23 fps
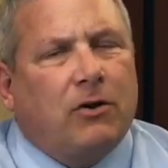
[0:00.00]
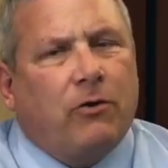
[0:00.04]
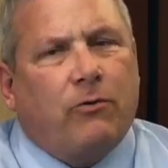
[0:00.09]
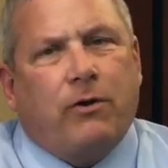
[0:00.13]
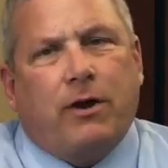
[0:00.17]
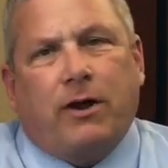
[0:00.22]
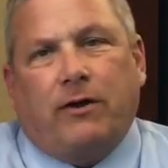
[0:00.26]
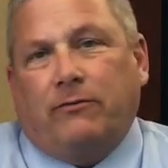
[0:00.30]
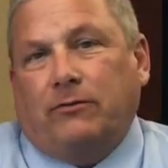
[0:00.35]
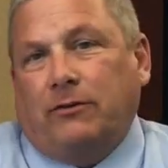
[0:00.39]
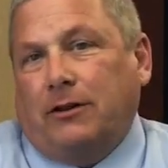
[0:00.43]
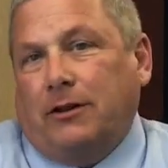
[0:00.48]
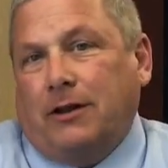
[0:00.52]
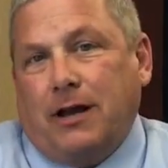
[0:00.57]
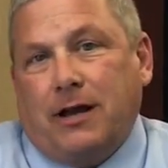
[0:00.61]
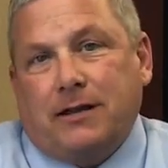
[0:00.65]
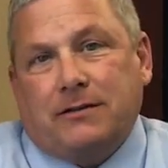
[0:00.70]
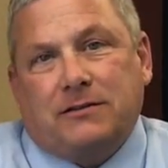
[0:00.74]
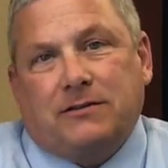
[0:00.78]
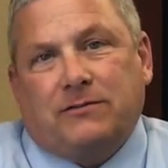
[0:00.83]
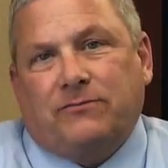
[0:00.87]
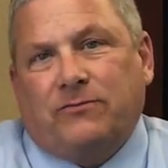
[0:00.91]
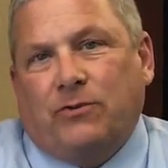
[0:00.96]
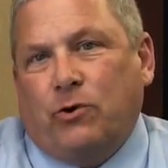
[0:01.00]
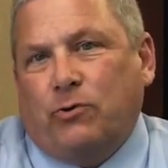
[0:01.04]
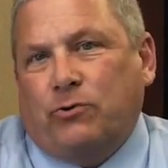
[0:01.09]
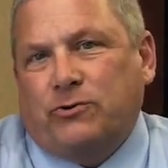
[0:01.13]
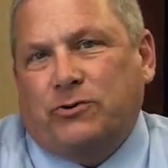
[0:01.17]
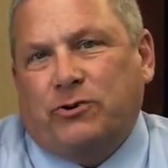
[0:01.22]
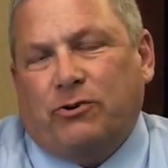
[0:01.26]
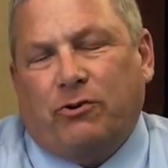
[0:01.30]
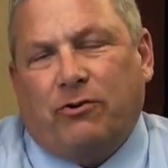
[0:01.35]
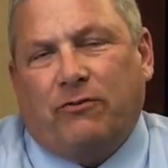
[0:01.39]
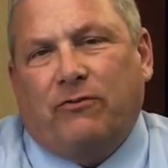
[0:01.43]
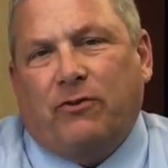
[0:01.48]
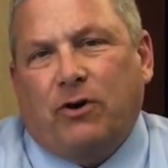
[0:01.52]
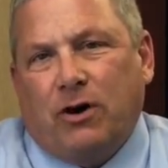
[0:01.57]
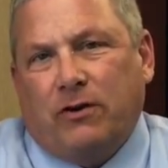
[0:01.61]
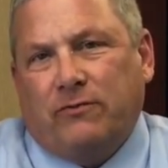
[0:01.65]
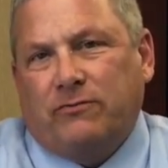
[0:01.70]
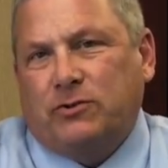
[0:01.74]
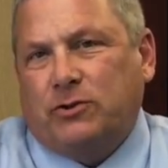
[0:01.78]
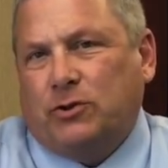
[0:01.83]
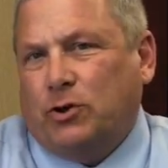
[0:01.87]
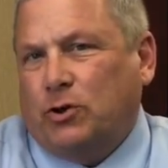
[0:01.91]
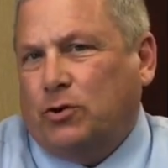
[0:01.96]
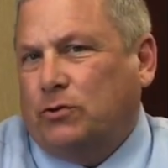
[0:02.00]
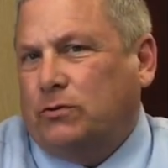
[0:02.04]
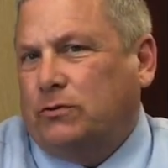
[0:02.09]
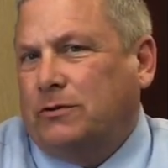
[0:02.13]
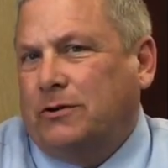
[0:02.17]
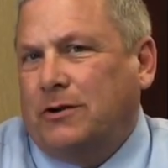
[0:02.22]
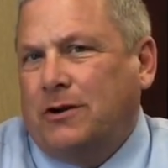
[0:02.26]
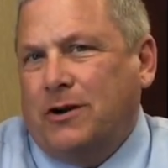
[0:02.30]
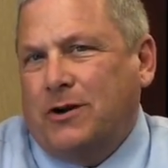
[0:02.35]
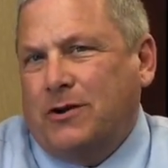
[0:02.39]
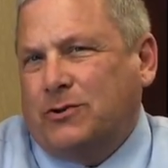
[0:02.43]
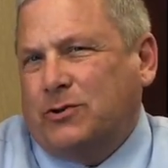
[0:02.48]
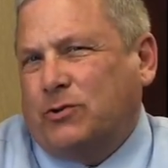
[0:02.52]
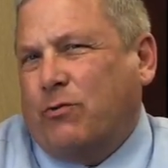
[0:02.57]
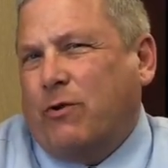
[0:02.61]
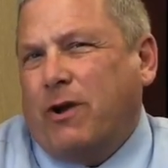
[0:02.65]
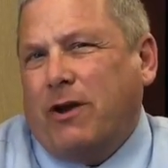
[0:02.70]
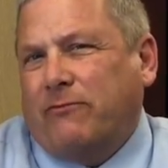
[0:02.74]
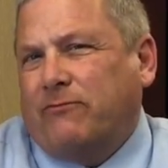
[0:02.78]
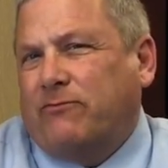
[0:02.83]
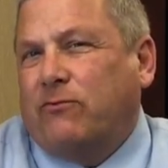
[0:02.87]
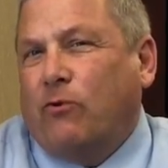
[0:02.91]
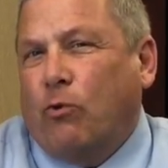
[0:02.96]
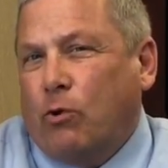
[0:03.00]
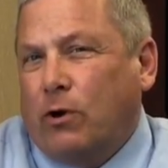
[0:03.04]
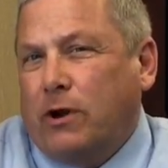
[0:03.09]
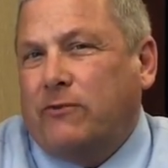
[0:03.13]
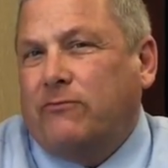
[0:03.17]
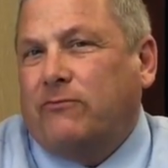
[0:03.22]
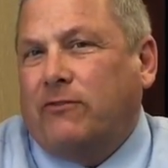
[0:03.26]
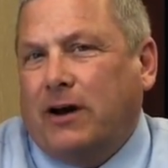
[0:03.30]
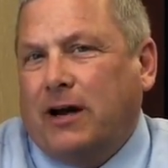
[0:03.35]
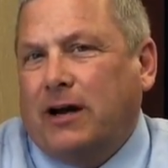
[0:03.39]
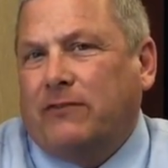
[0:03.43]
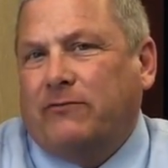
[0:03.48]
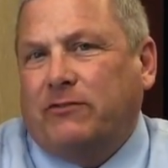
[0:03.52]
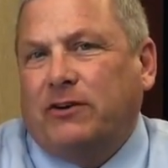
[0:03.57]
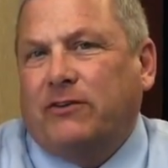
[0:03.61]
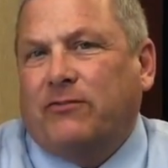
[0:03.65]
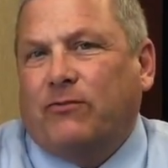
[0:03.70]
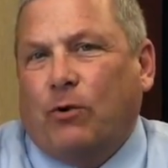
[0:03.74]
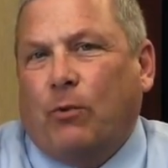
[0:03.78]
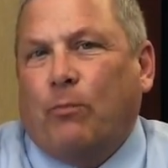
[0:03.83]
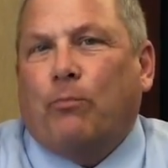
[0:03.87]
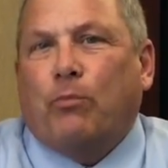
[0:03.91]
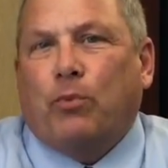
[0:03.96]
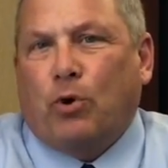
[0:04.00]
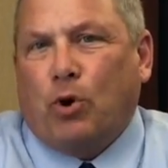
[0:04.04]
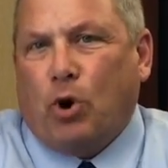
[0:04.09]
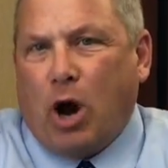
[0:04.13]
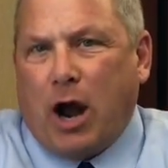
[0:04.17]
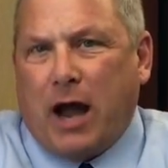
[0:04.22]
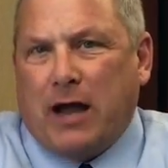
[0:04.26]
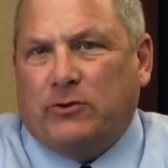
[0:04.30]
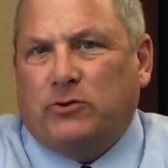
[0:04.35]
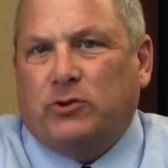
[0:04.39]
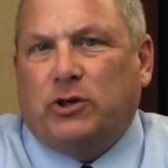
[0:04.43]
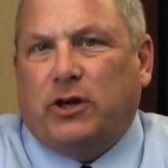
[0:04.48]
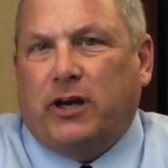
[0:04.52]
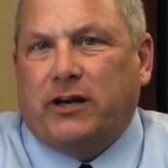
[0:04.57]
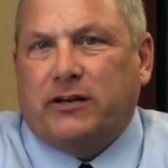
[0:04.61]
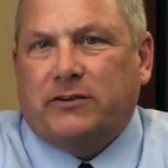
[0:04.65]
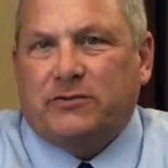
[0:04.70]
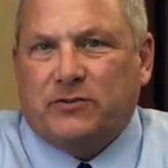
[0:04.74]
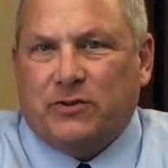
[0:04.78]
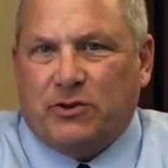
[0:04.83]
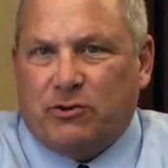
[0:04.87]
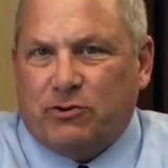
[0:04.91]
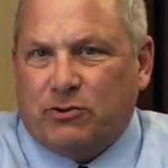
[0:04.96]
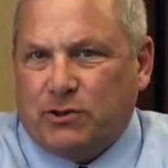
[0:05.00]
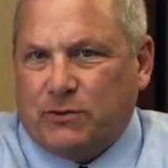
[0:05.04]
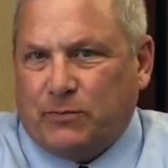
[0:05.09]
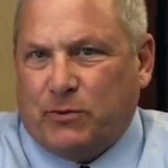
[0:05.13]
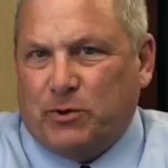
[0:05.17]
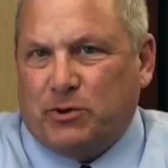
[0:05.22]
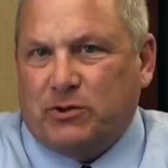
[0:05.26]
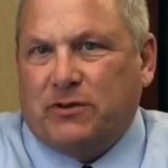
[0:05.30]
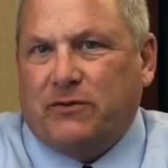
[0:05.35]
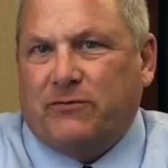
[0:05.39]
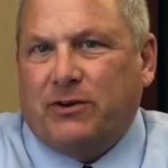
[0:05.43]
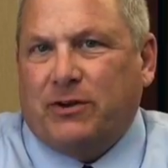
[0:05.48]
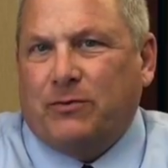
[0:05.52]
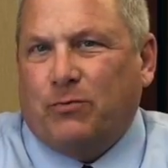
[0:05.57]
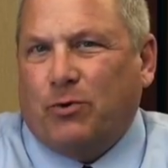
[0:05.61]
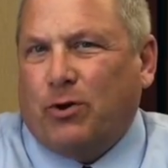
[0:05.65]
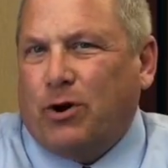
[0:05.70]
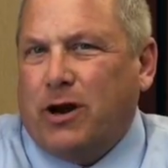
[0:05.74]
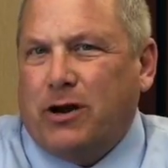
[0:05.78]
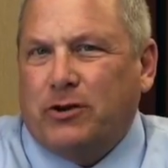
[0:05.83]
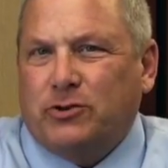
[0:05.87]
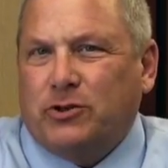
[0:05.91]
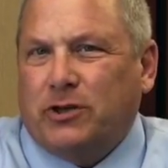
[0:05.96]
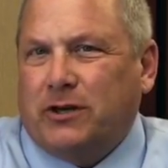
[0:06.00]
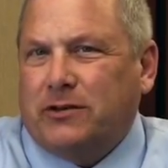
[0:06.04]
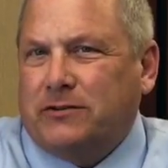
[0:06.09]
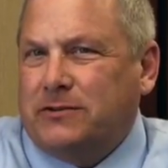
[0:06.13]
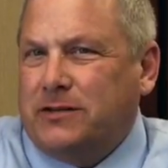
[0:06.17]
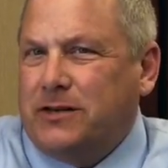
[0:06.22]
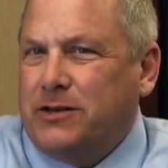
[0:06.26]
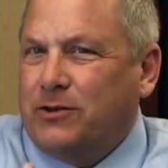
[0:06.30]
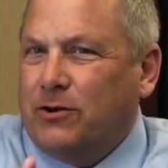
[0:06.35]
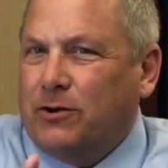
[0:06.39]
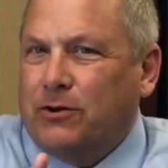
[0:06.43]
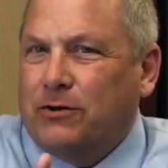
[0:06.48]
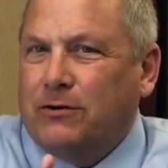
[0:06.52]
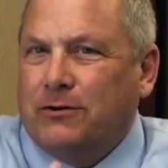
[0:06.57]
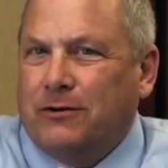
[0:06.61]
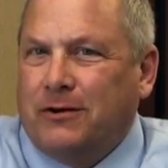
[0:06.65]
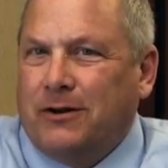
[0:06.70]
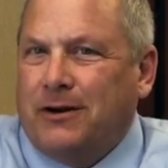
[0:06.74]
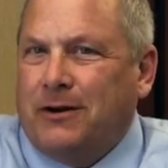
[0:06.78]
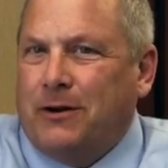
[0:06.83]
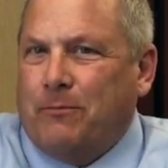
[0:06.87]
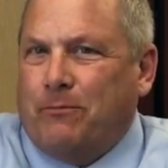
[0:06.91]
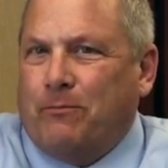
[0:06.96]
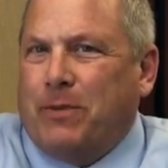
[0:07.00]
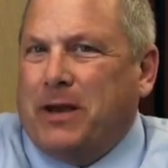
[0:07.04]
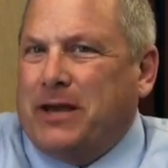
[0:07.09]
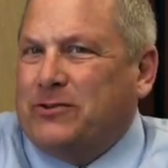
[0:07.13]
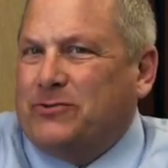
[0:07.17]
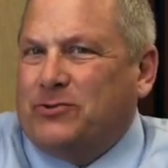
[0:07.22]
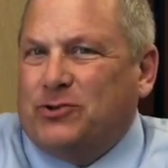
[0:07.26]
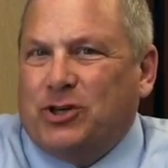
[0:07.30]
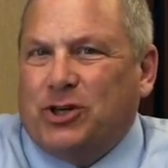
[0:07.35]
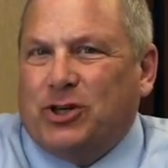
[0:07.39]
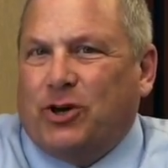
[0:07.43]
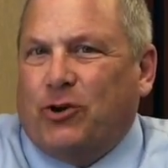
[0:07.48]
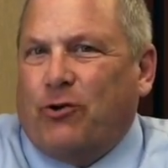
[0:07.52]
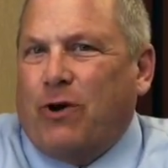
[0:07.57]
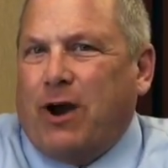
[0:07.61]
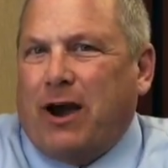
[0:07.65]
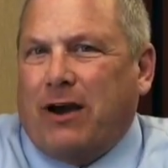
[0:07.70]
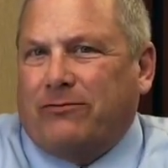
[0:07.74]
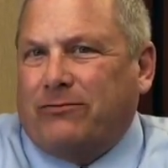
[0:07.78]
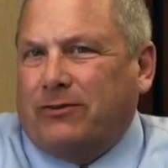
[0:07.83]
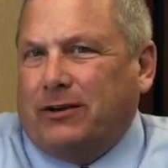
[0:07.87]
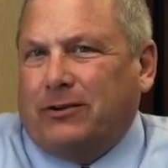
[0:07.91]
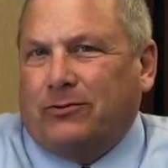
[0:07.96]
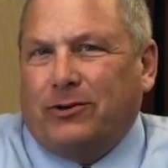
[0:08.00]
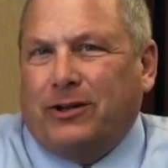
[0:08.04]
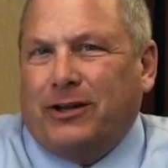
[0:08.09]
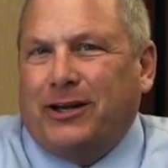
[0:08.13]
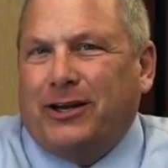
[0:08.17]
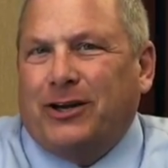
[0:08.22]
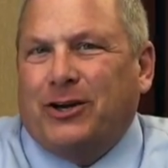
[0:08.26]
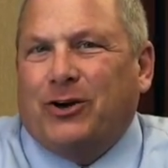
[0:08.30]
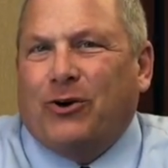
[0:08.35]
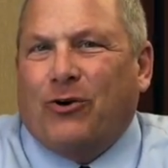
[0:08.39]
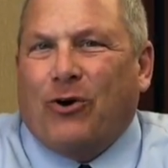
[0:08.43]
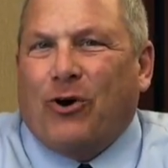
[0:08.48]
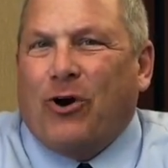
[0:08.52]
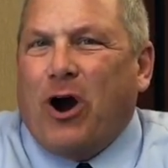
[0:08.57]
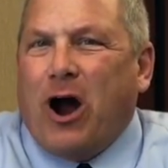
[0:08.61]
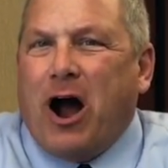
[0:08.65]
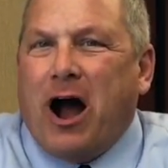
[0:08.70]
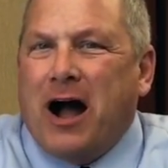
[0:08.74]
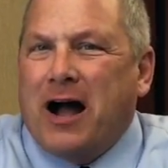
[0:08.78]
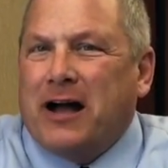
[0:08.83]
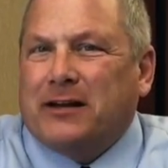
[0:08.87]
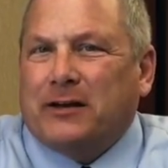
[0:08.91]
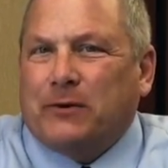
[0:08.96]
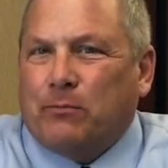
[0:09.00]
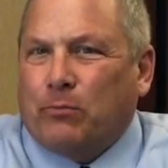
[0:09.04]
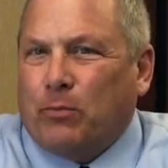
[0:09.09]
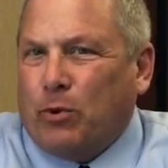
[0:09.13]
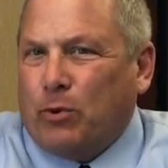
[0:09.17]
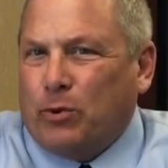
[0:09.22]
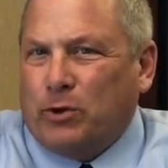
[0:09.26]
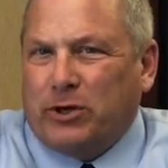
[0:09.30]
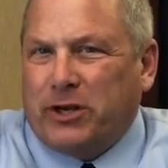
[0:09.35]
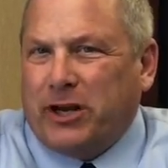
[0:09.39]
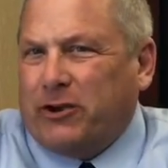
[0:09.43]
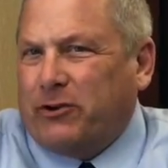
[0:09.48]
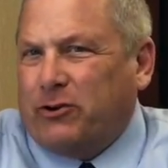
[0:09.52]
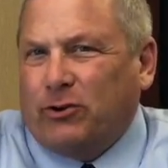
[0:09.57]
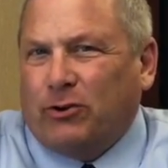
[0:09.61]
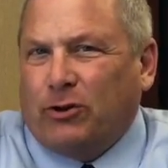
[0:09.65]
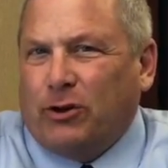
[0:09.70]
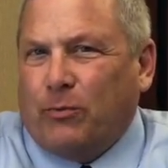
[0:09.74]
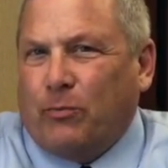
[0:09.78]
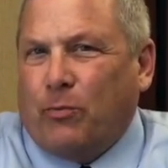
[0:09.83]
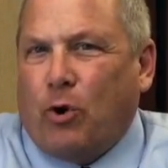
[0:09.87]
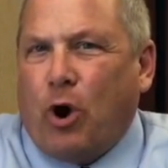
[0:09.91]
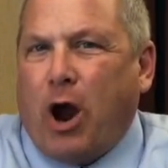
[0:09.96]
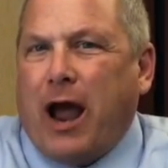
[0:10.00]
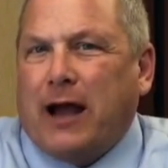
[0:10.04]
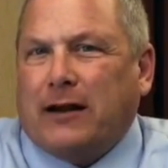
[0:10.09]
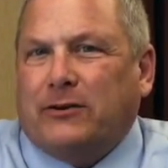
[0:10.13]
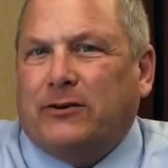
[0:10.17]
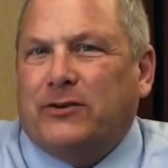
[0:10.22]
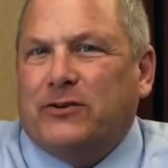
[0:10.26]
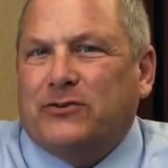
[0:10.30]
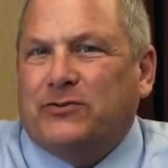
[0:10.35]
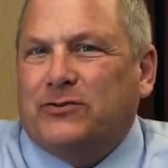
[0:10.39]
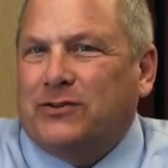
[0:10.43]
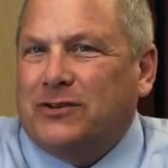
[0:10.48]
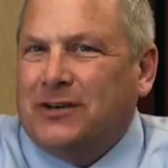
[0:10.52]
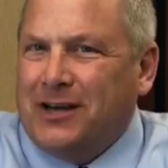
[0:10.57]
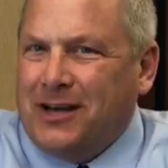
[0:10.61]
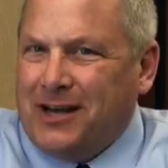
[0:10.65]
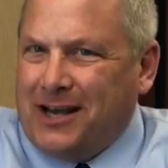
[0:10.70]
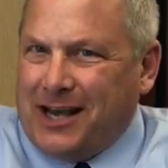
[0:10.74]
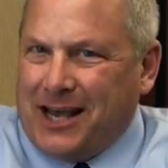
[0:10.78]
We have lots of folks that are involved. So we have 45 different projects that are specific projects, either based geographically or on a particular practice.